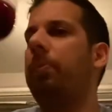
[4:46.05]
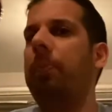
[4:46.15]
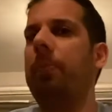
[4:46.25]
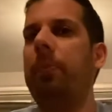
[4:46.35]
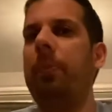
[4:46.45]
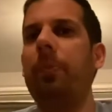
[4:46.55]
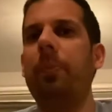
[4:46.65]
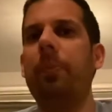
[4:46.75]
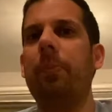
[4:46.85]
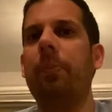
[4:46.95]

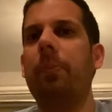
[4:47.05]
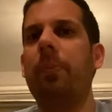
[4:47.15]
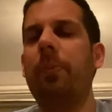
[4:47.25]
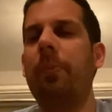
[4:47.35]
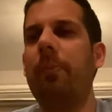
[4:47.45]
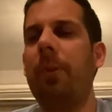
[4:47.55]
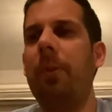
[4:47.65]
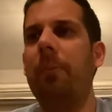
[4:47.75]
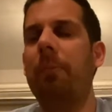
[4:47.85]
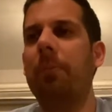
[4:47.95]

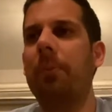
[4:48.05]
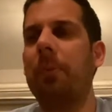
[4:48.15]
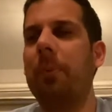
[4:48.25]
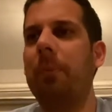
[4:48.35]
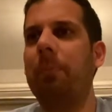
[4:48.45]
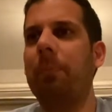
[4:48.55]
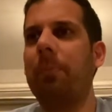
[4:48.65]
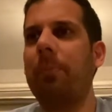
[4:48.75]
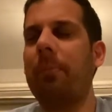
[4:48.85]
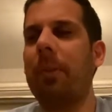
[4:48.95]

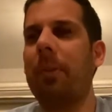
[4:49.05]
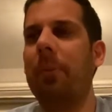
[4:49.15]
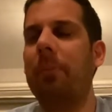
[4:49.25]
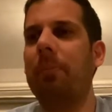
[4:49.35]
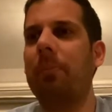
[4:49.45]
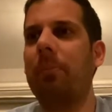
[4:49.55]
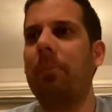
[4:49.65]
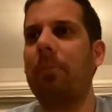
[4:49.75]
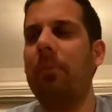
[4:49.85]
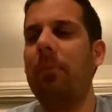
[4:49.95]

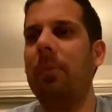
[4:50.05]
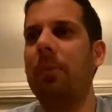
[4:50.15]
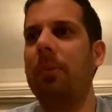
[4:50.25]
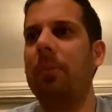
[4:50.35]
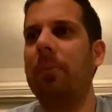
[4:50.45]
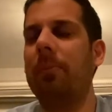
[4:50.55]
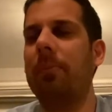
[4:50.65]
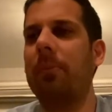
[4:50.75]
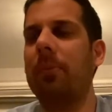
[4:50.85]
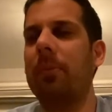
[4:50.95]

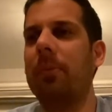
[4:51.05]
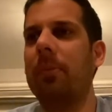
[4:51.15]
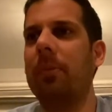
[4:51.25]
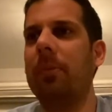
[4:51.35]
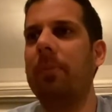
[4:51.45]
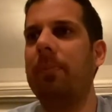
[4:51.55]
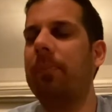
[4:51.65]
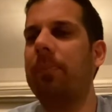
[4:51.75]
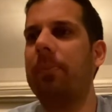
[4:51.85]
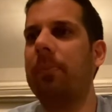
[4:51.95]

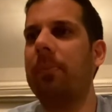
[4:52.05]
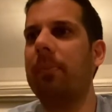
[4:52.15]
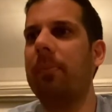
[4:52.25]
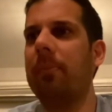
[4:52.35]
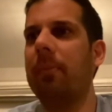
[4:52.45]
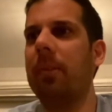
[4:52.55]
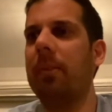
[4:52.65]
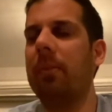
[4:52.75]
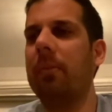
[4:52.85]
No one is speaking in this clip.